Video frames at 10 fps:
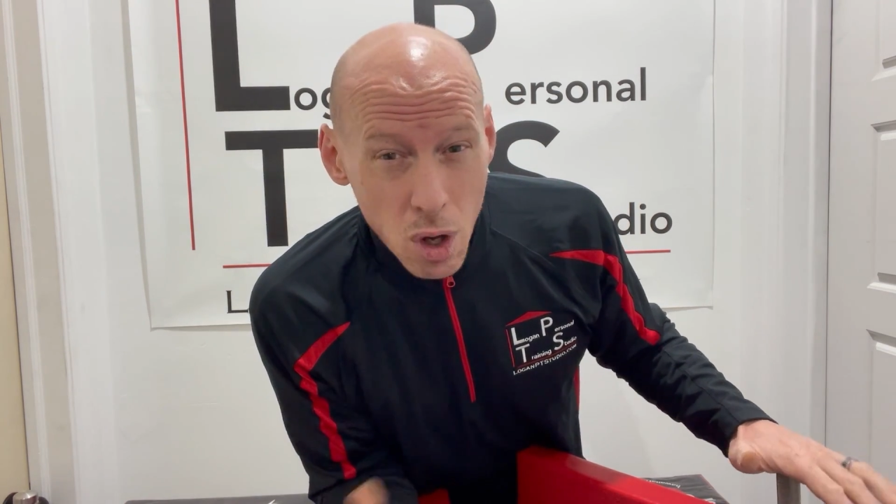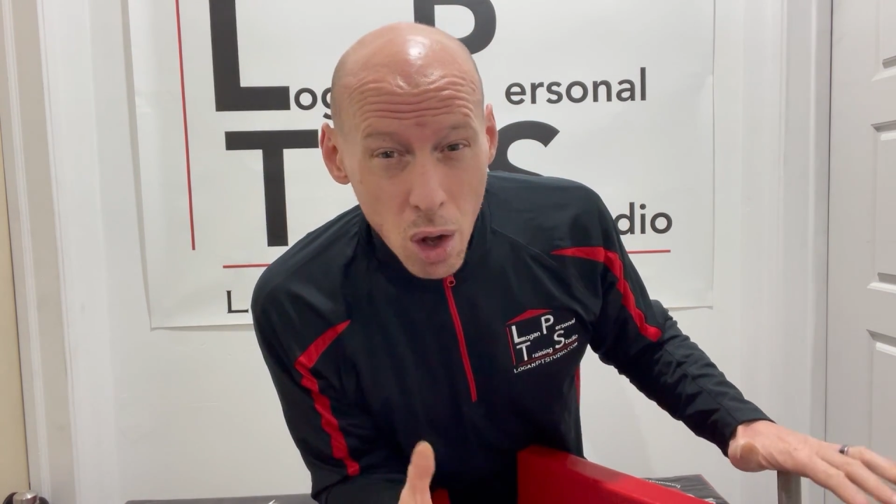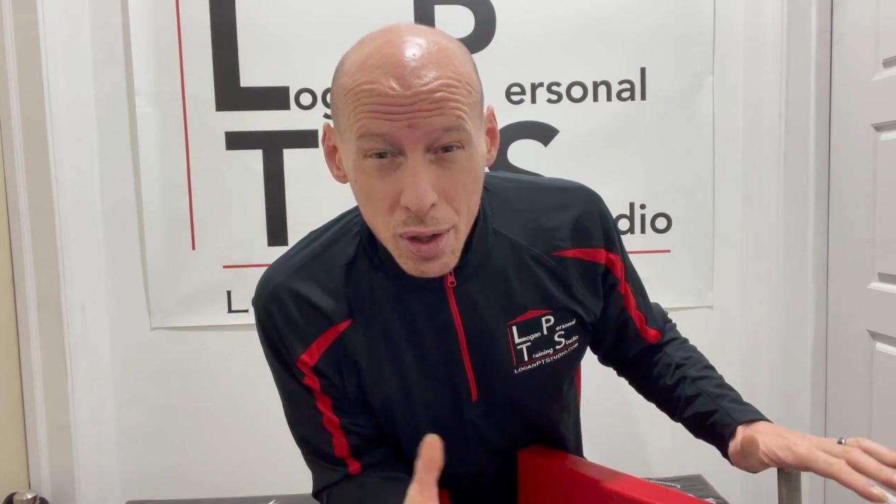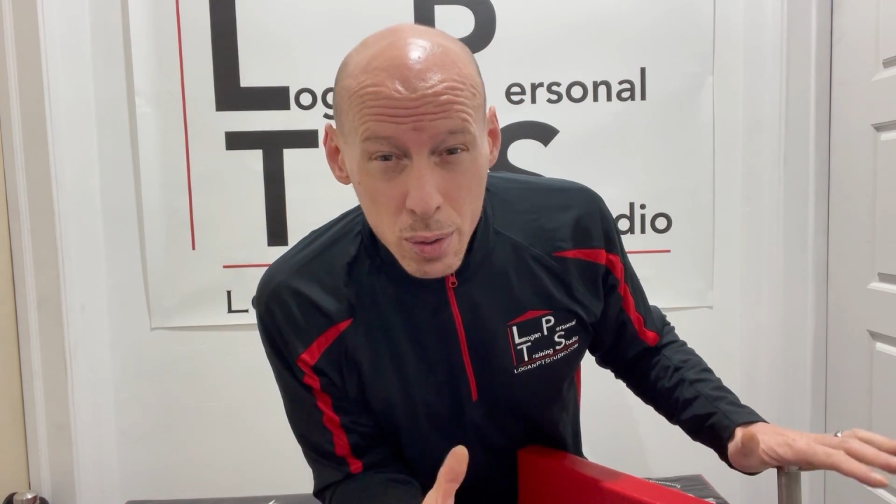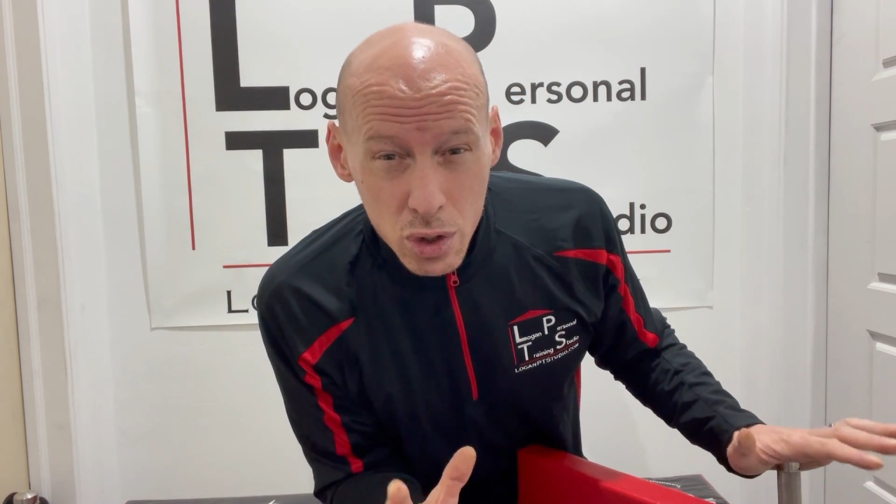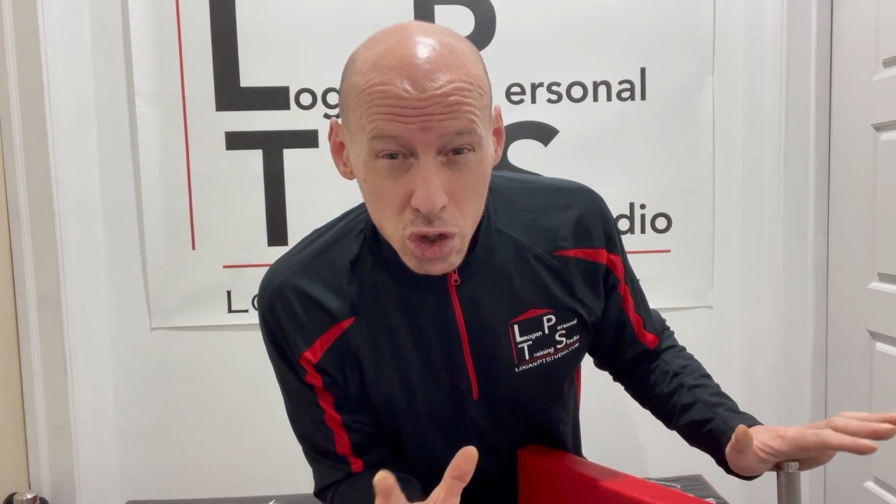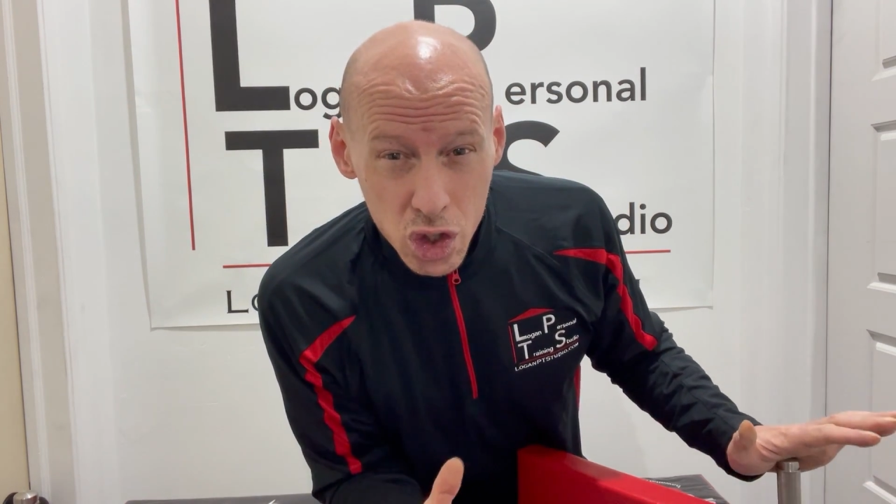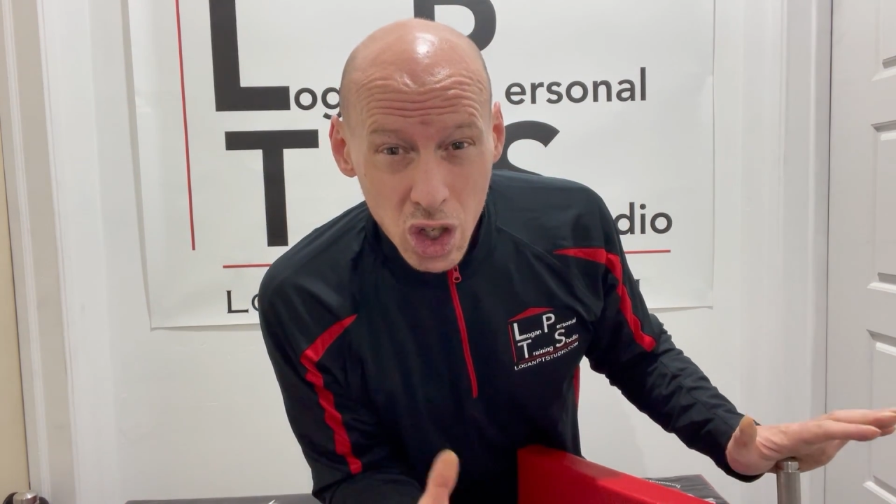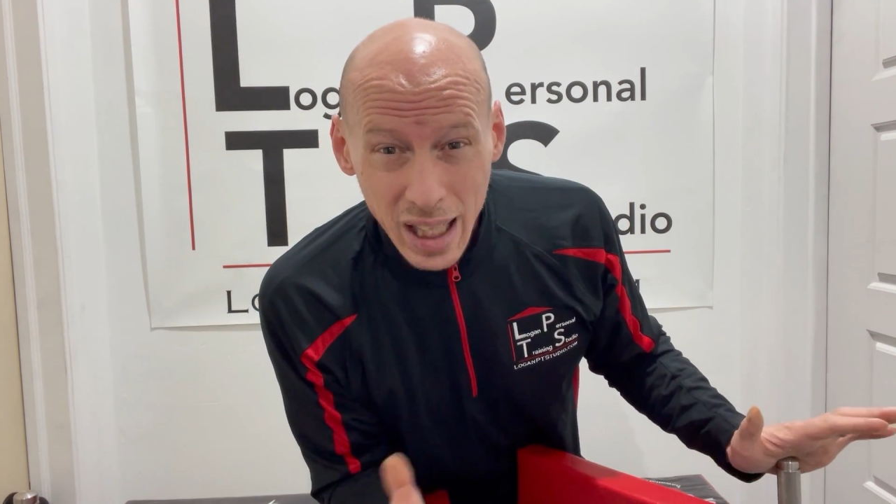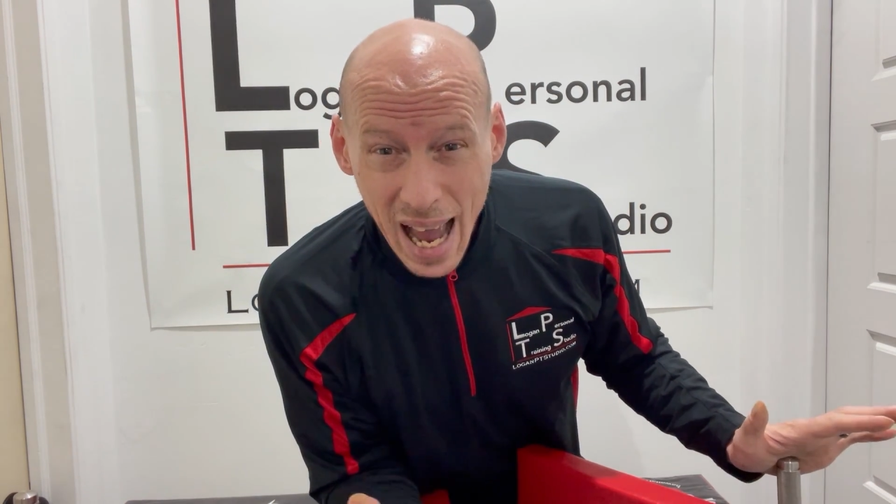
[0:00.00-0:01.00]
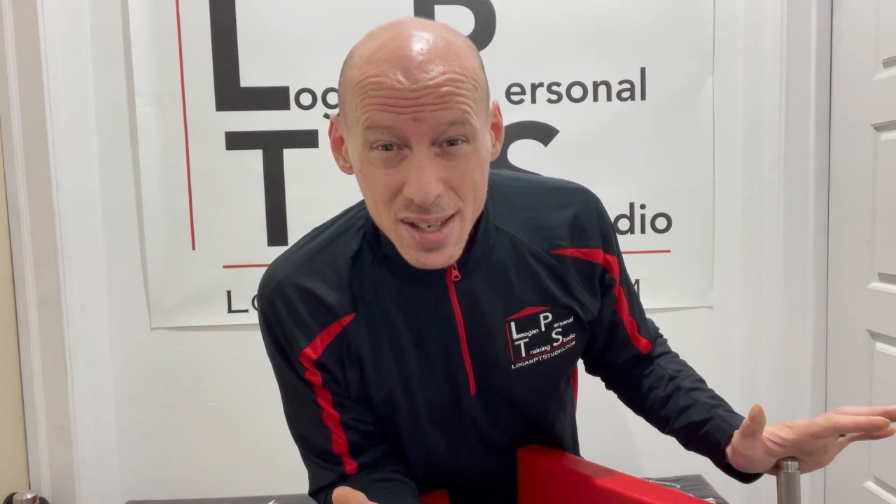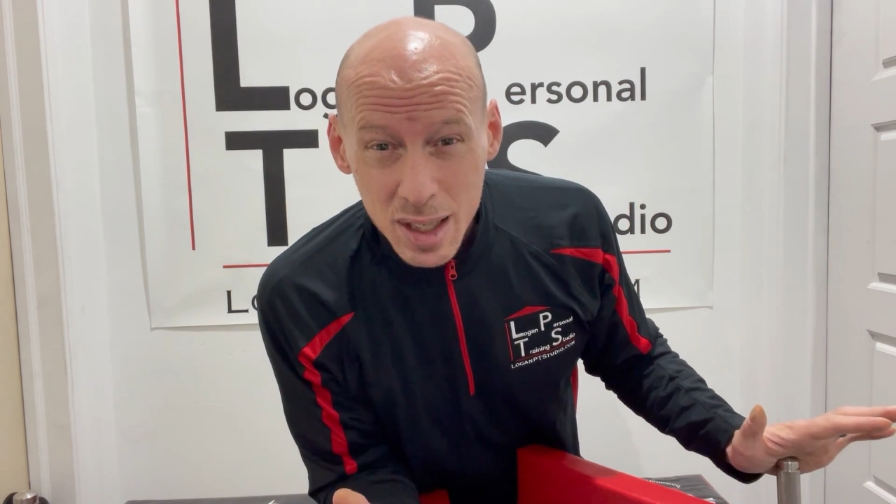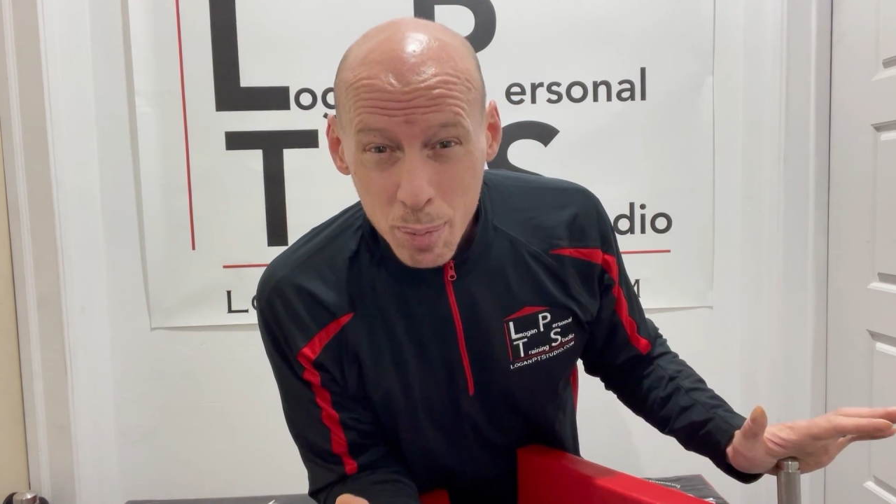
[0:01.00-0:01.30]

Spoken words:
All those are just classic